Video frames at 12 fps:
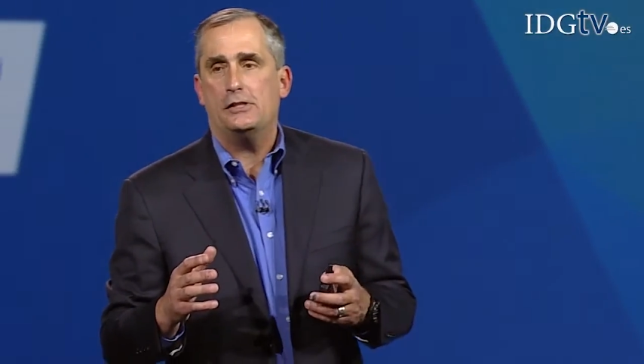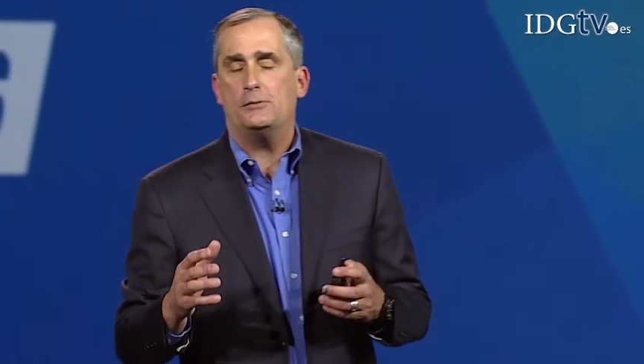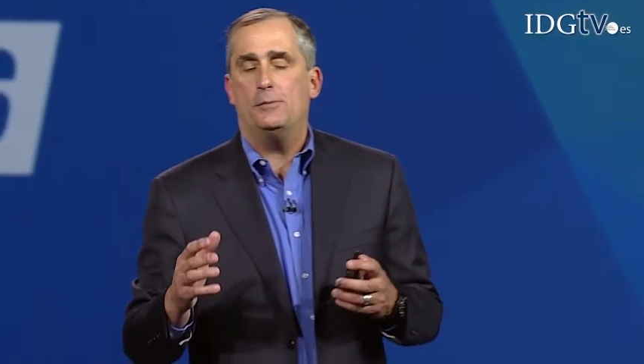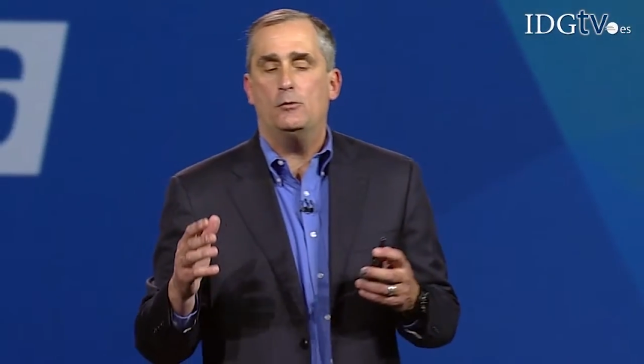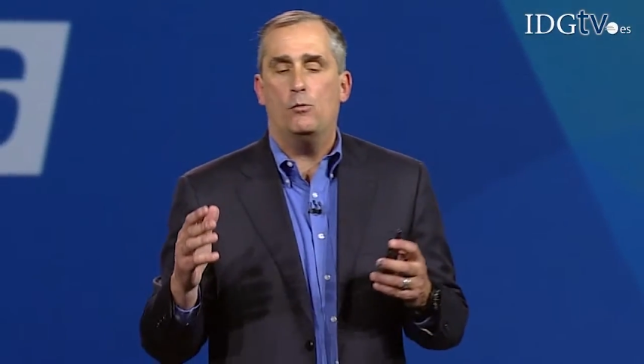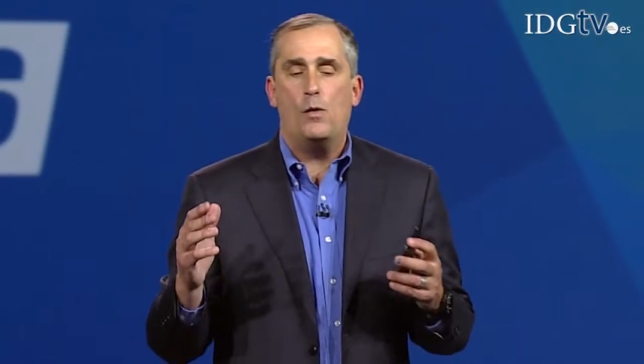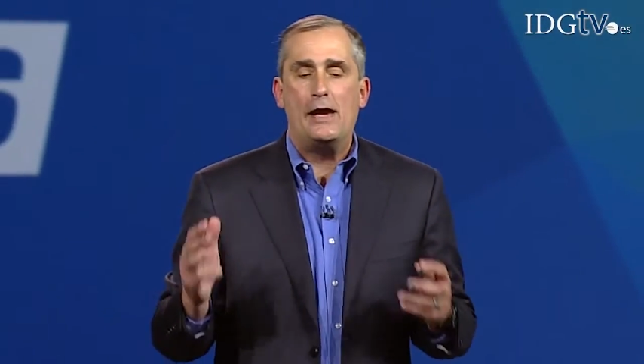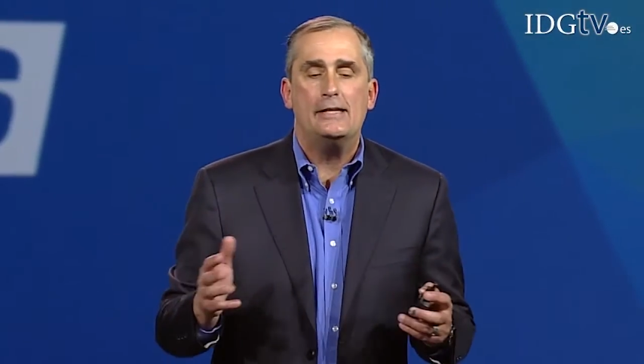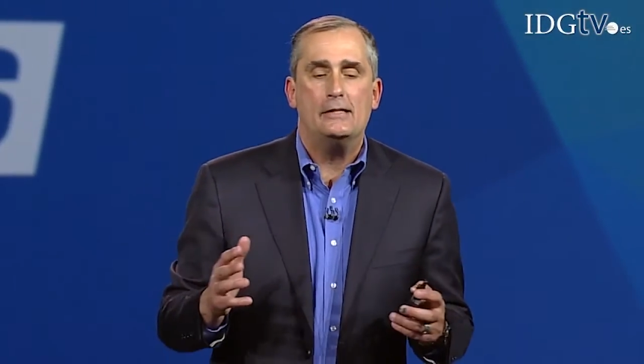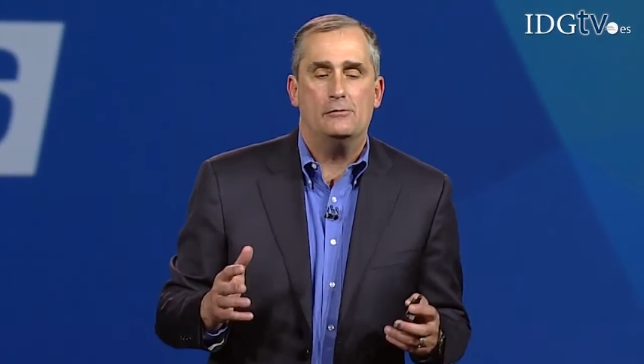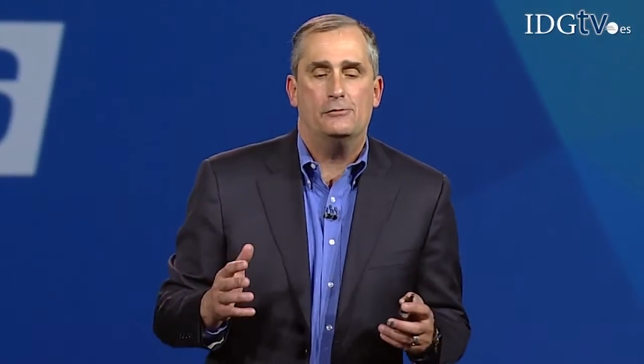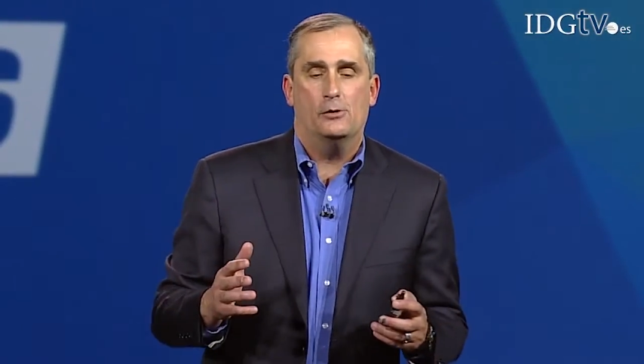has been
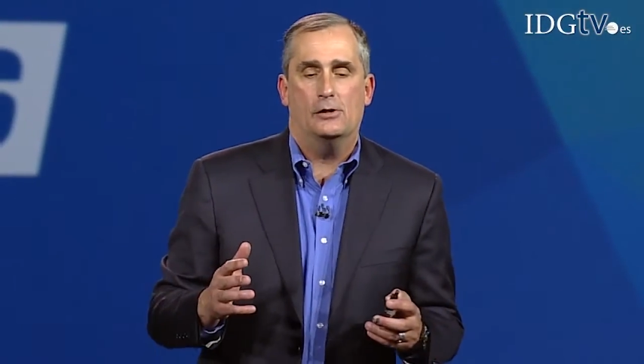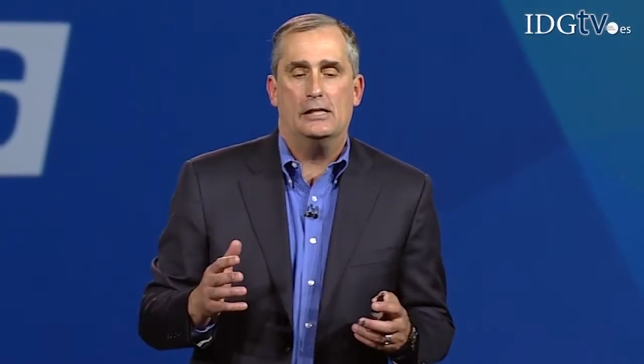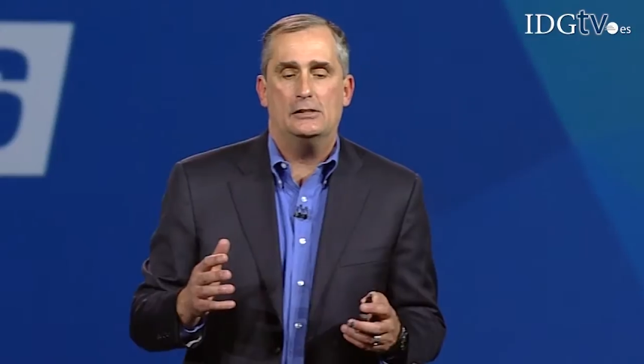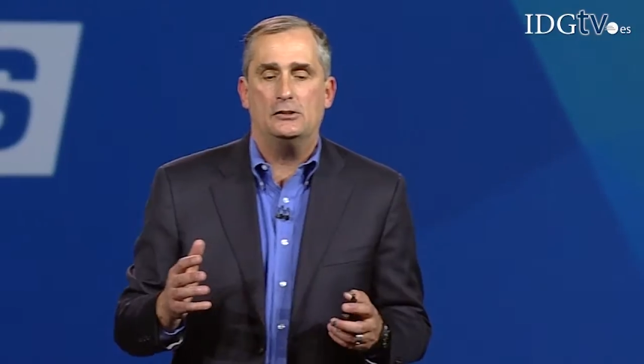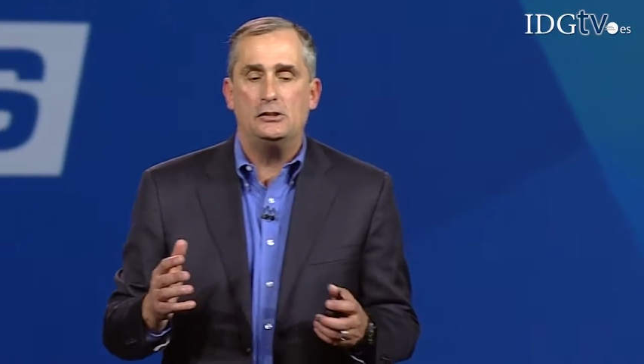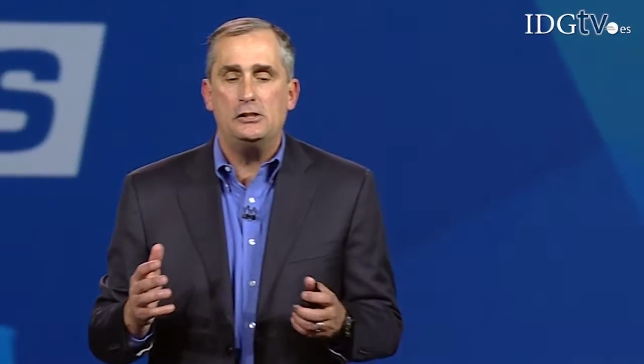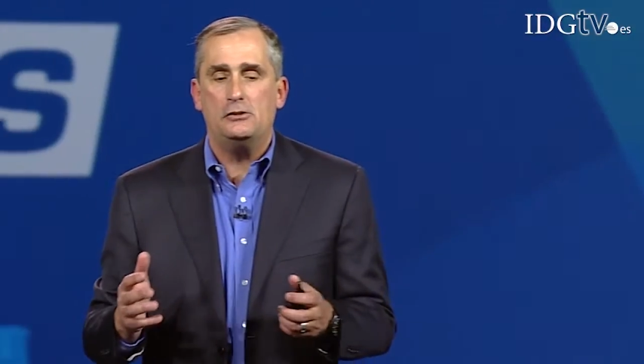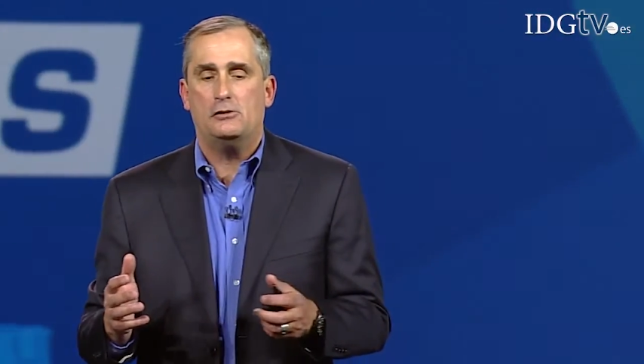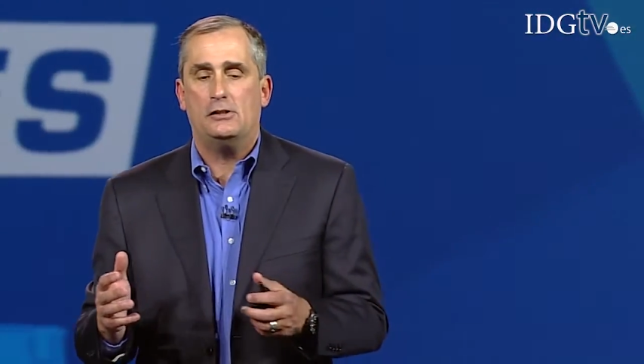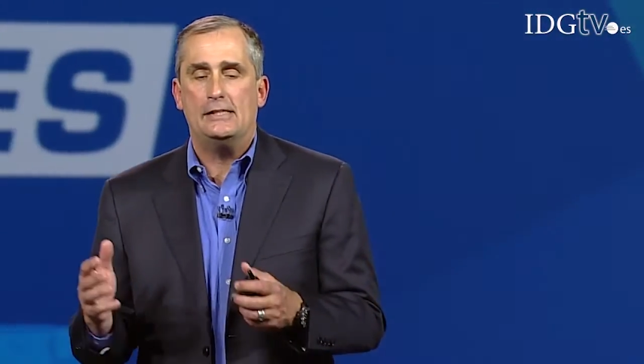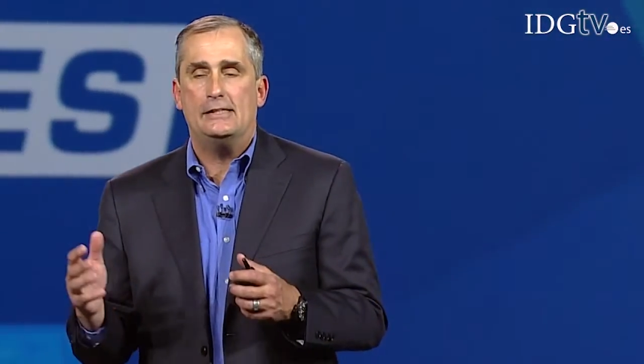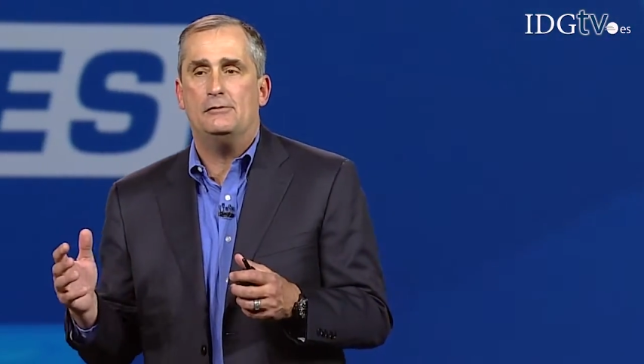waiting for is
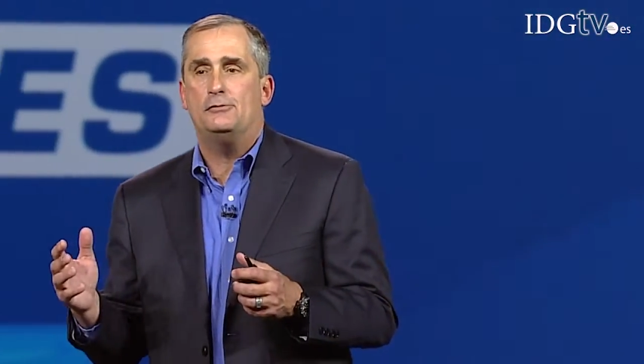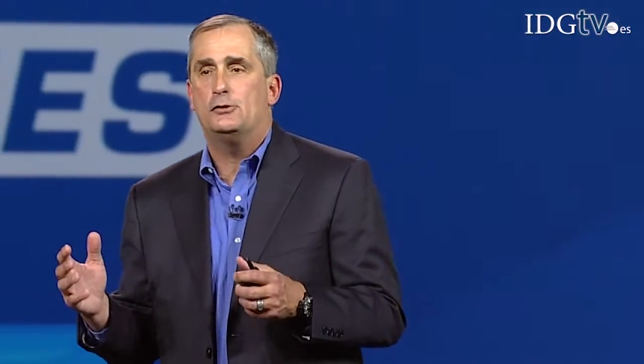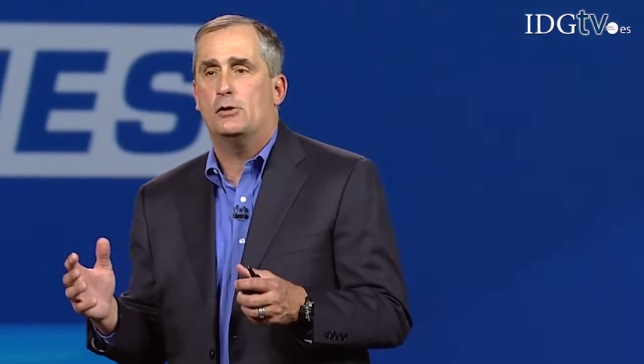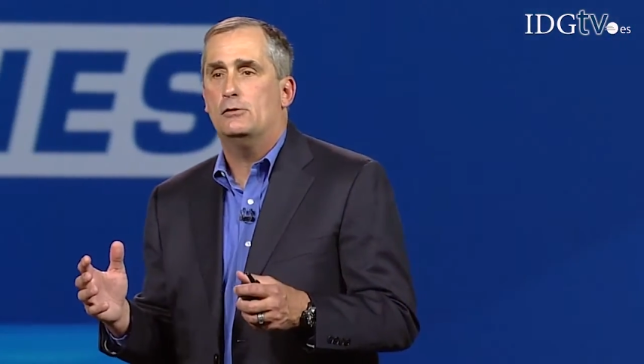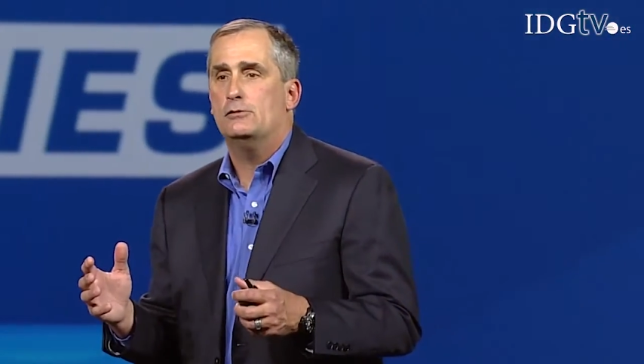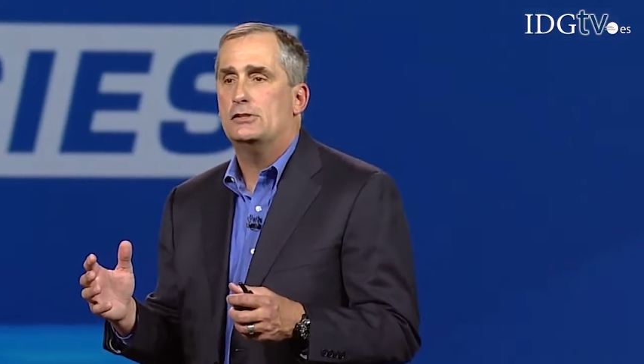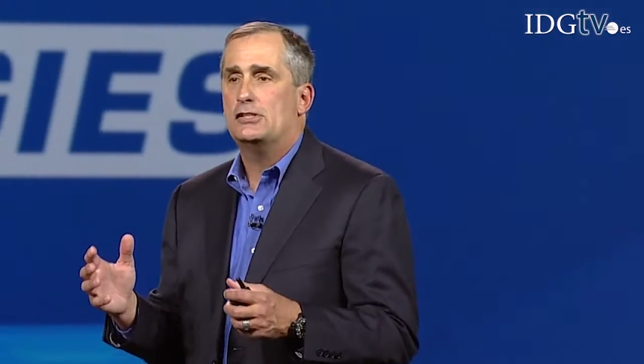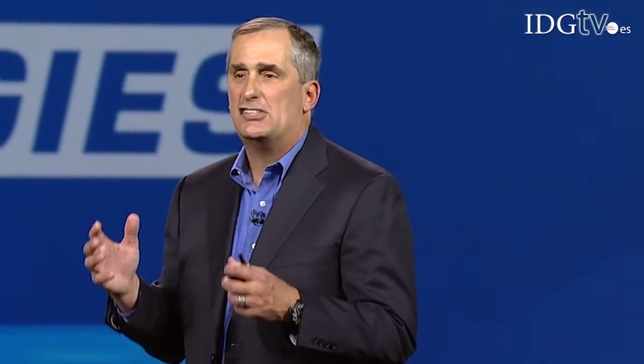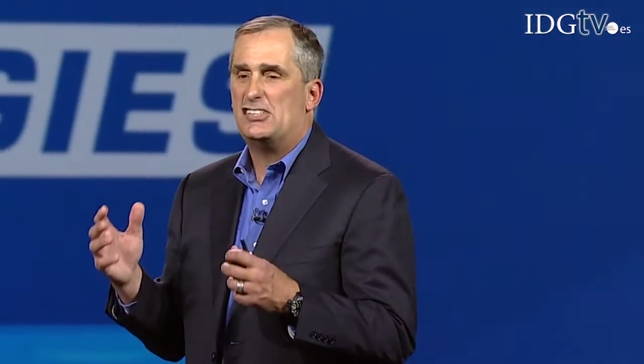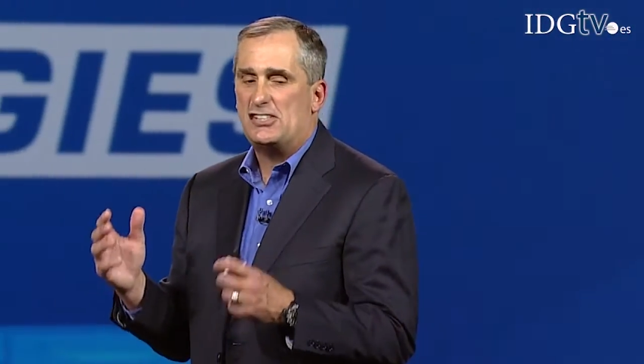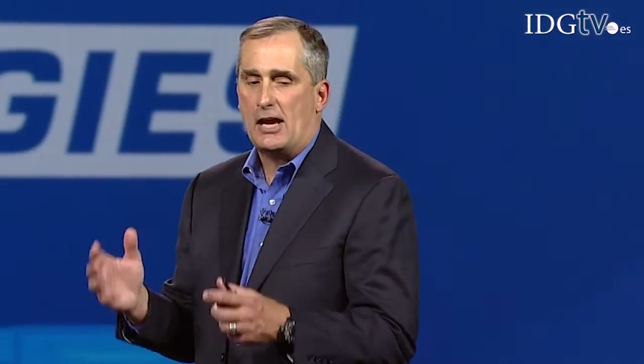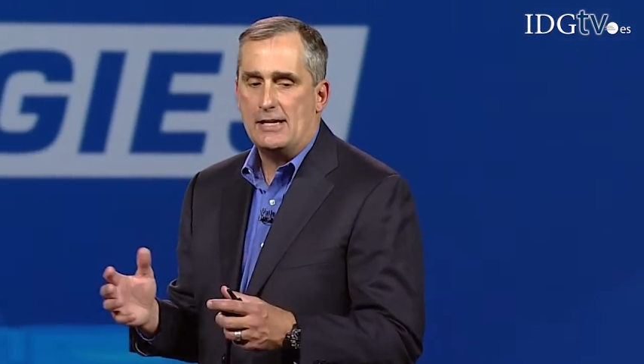literally give drones
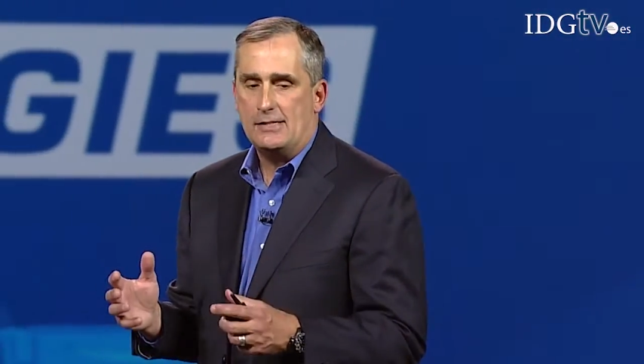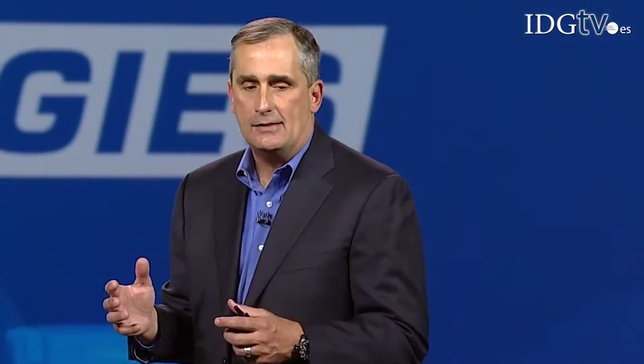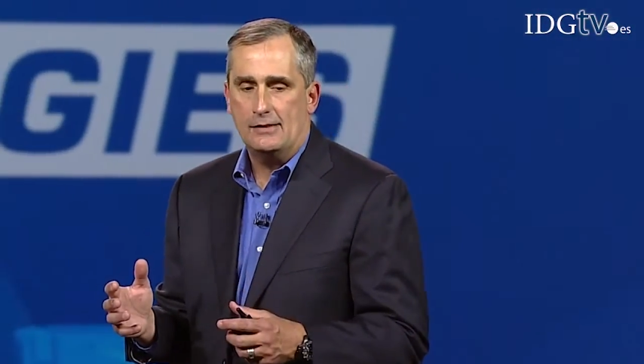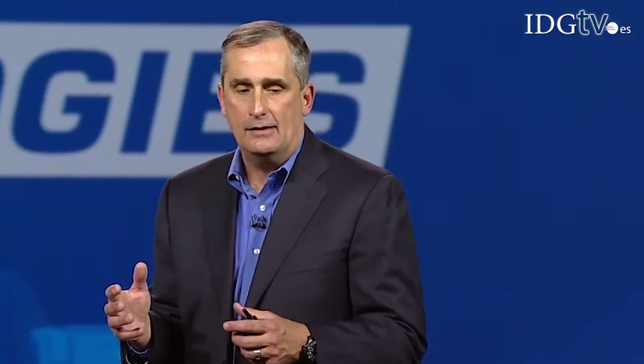sight,